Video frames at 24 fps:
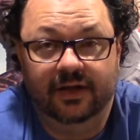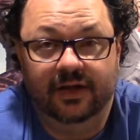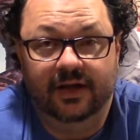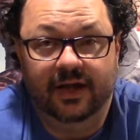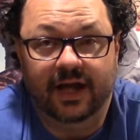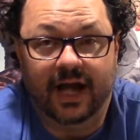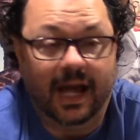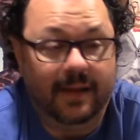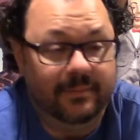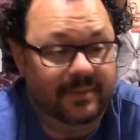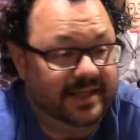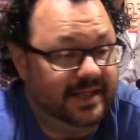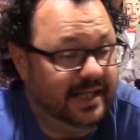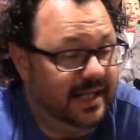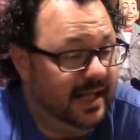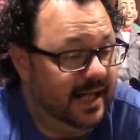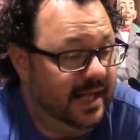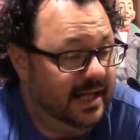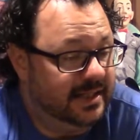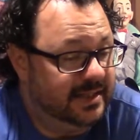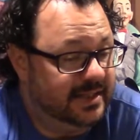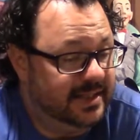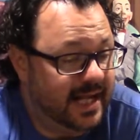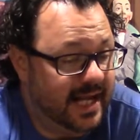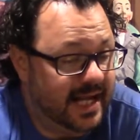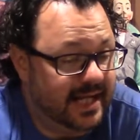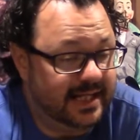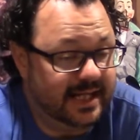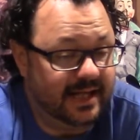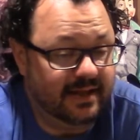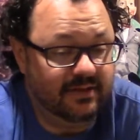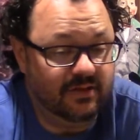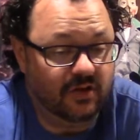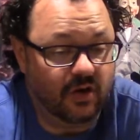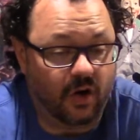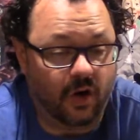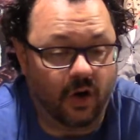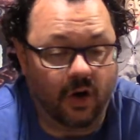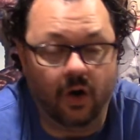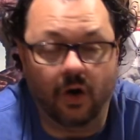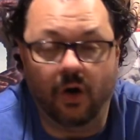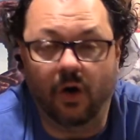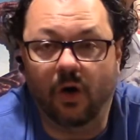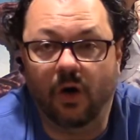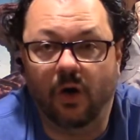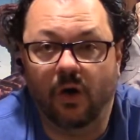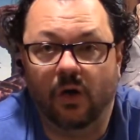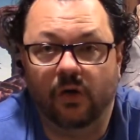I began taking the
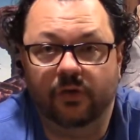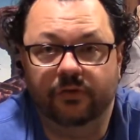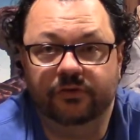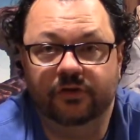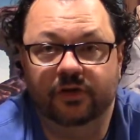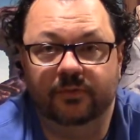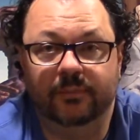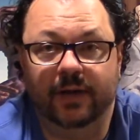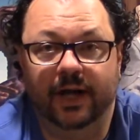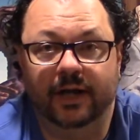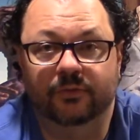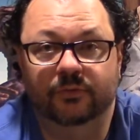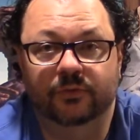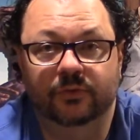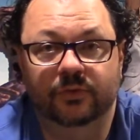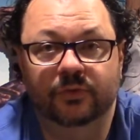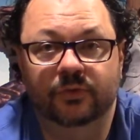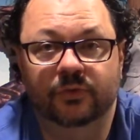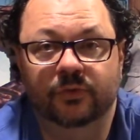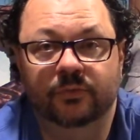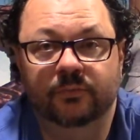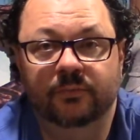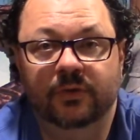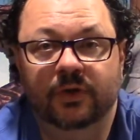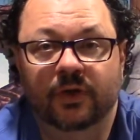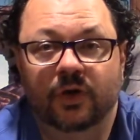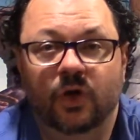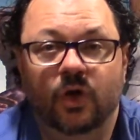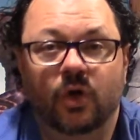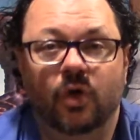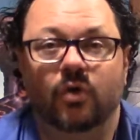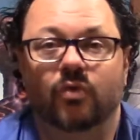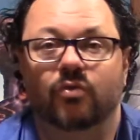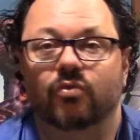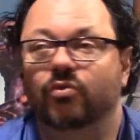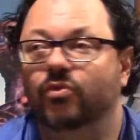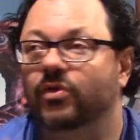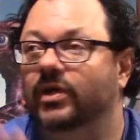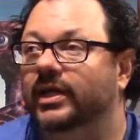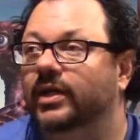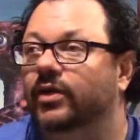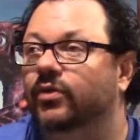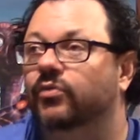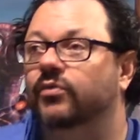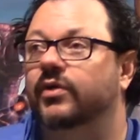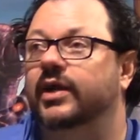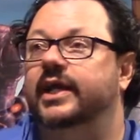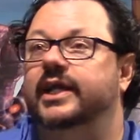haul to my room,
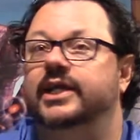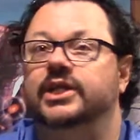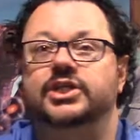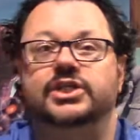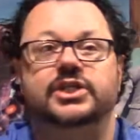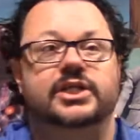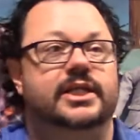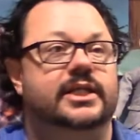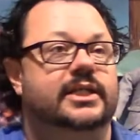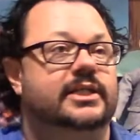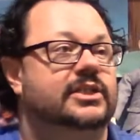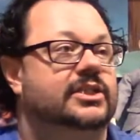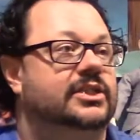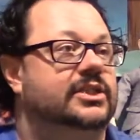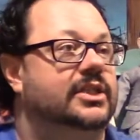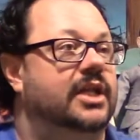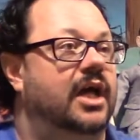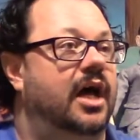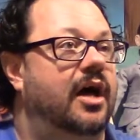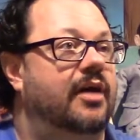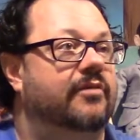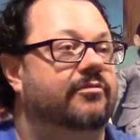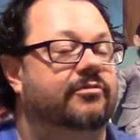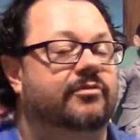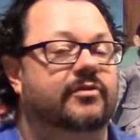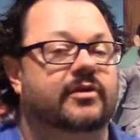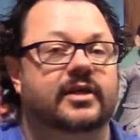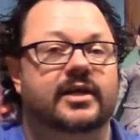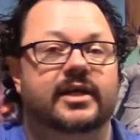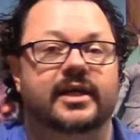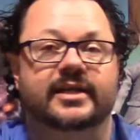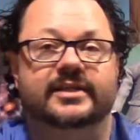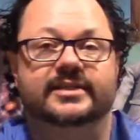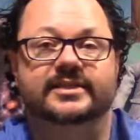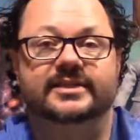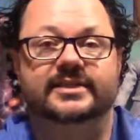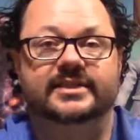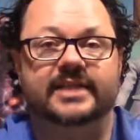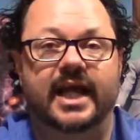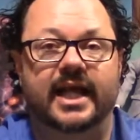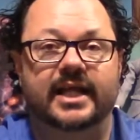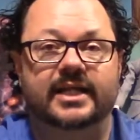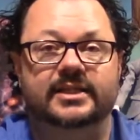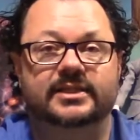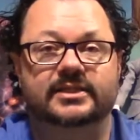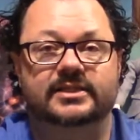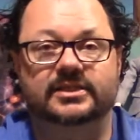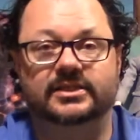rearranging stuff,
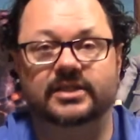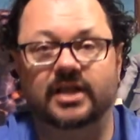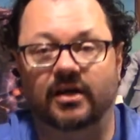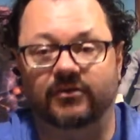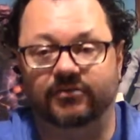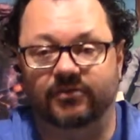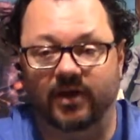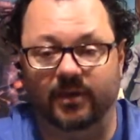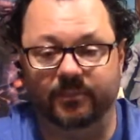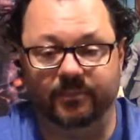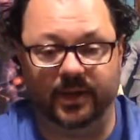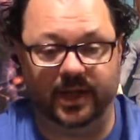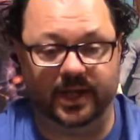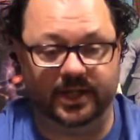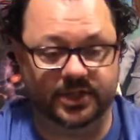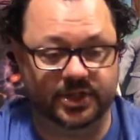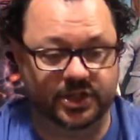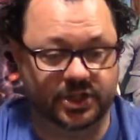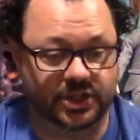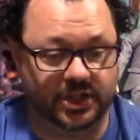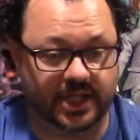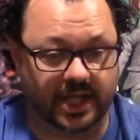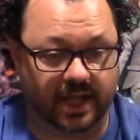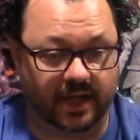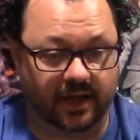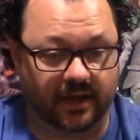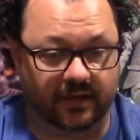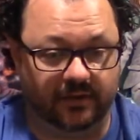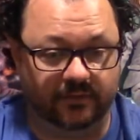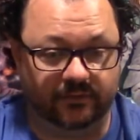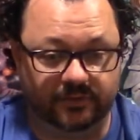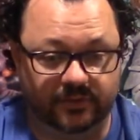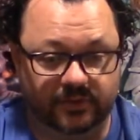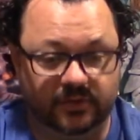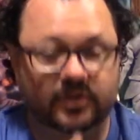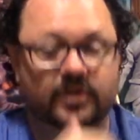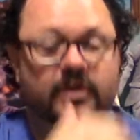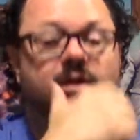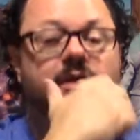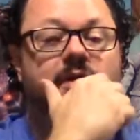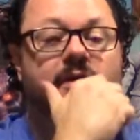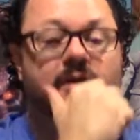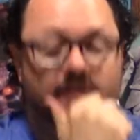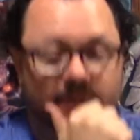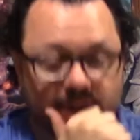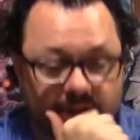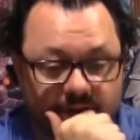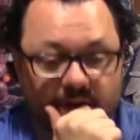setting stuff up on shelves
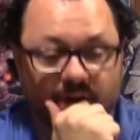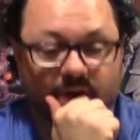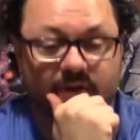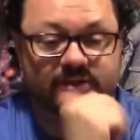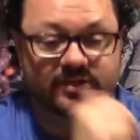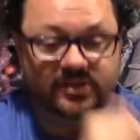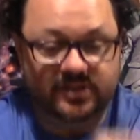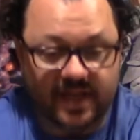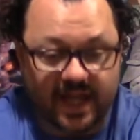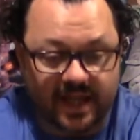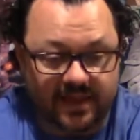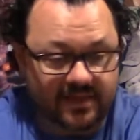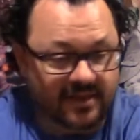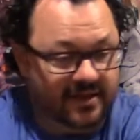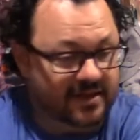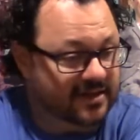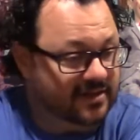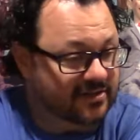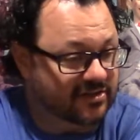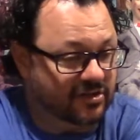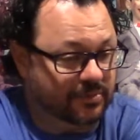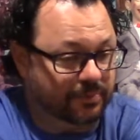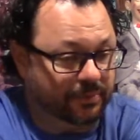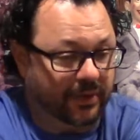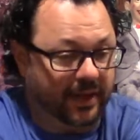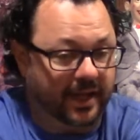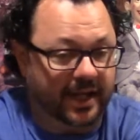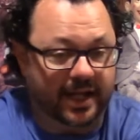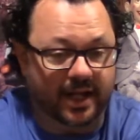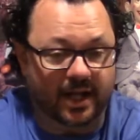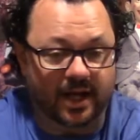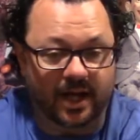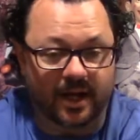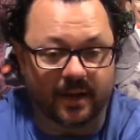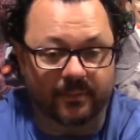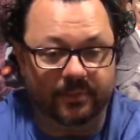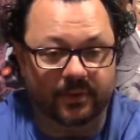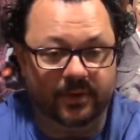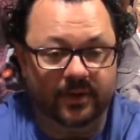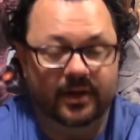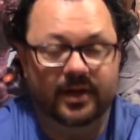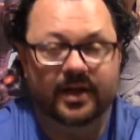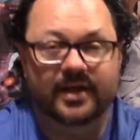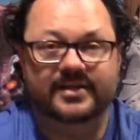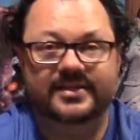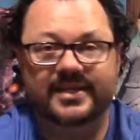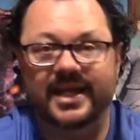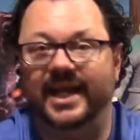you know, setting the display up,
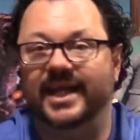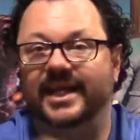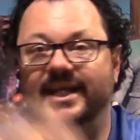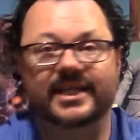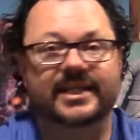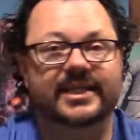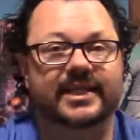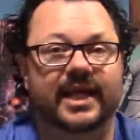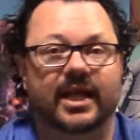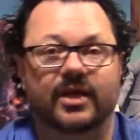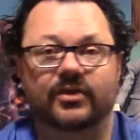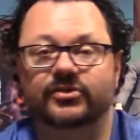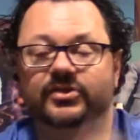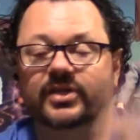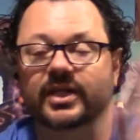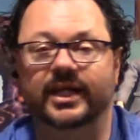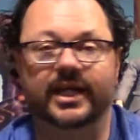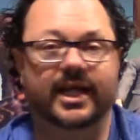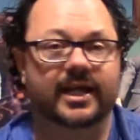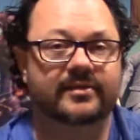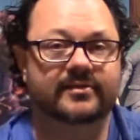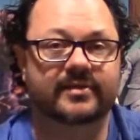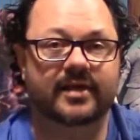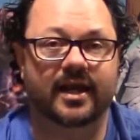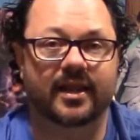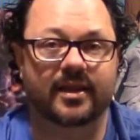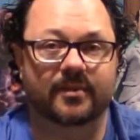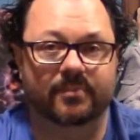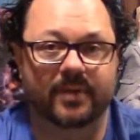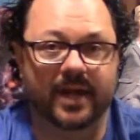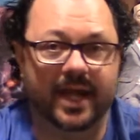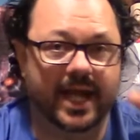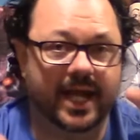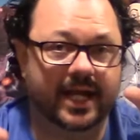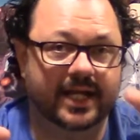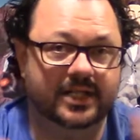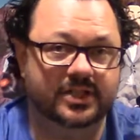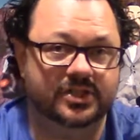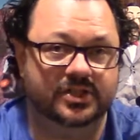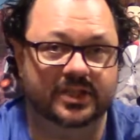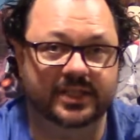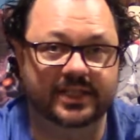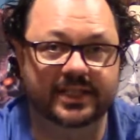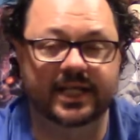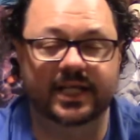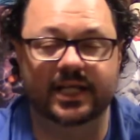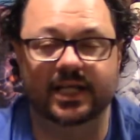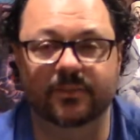taking the LJNs out of the package and
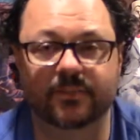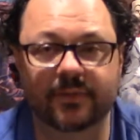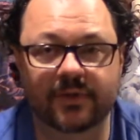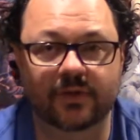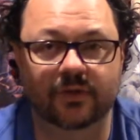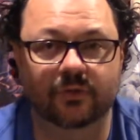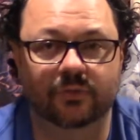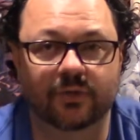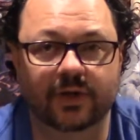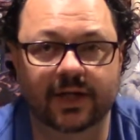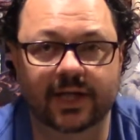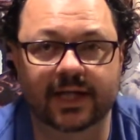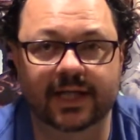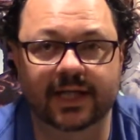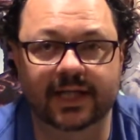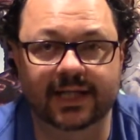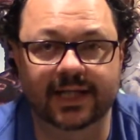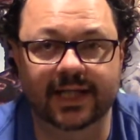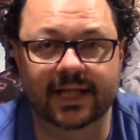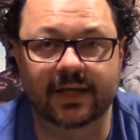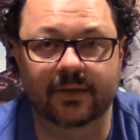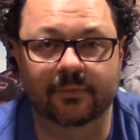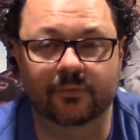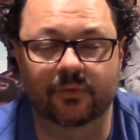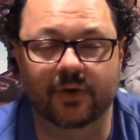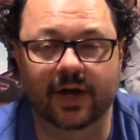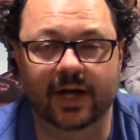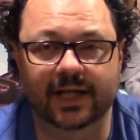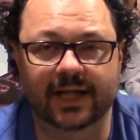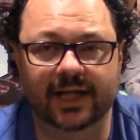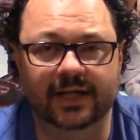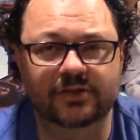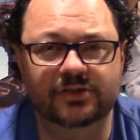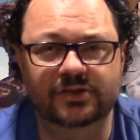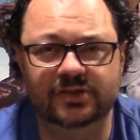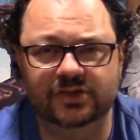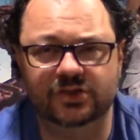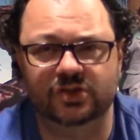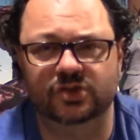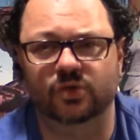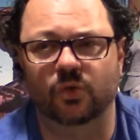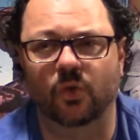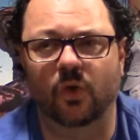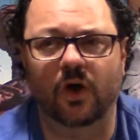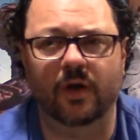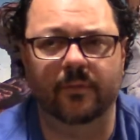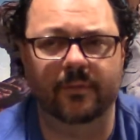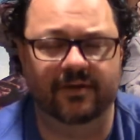getting them in the ring and getting them ready. I used to
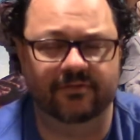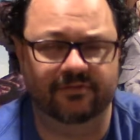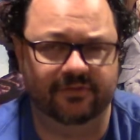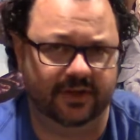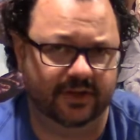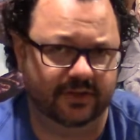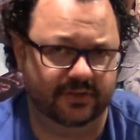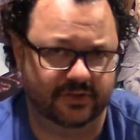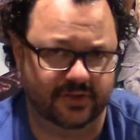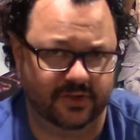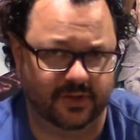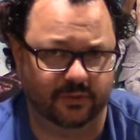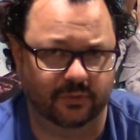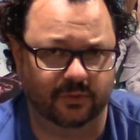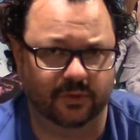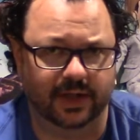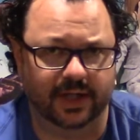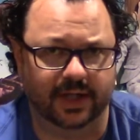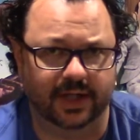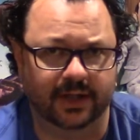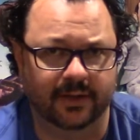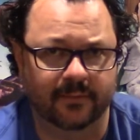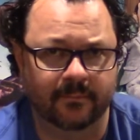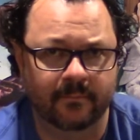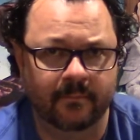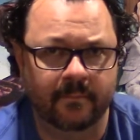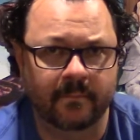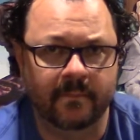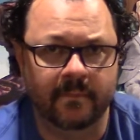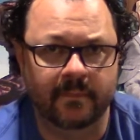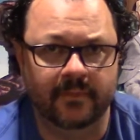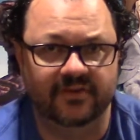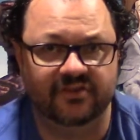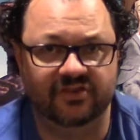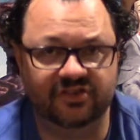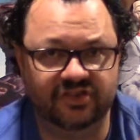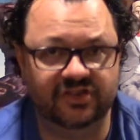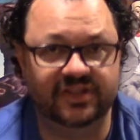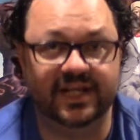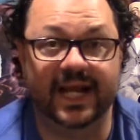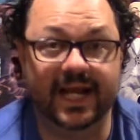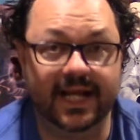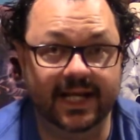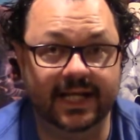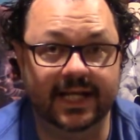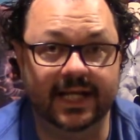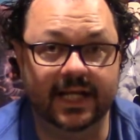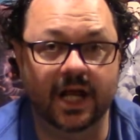store all my figures in the ring,
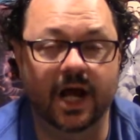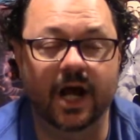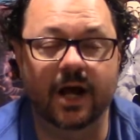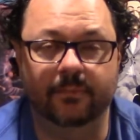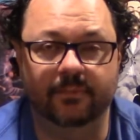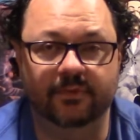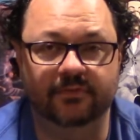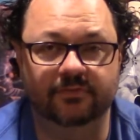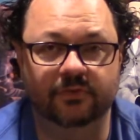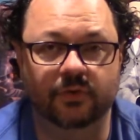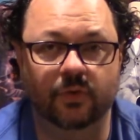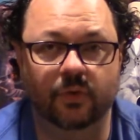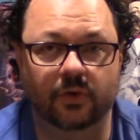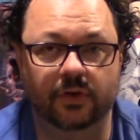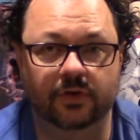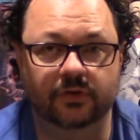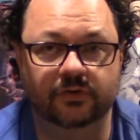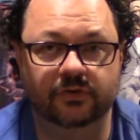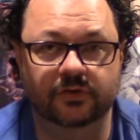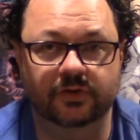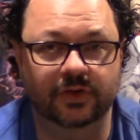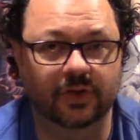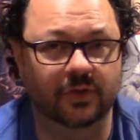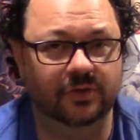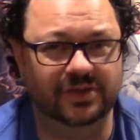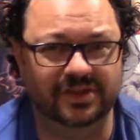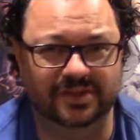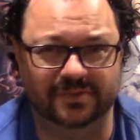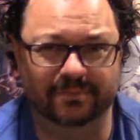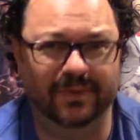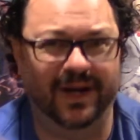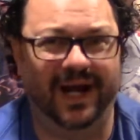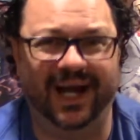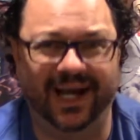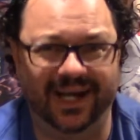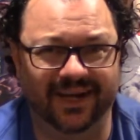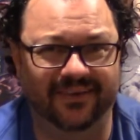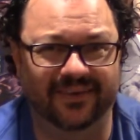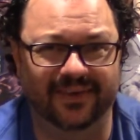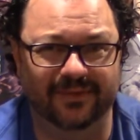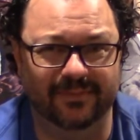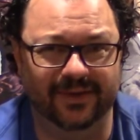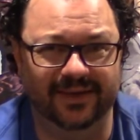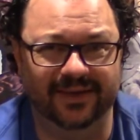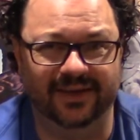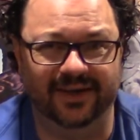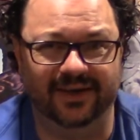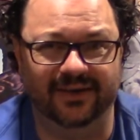standing up, of course. You don't just pile them
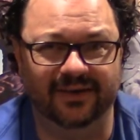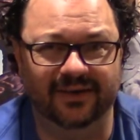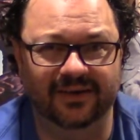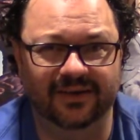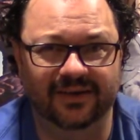in there.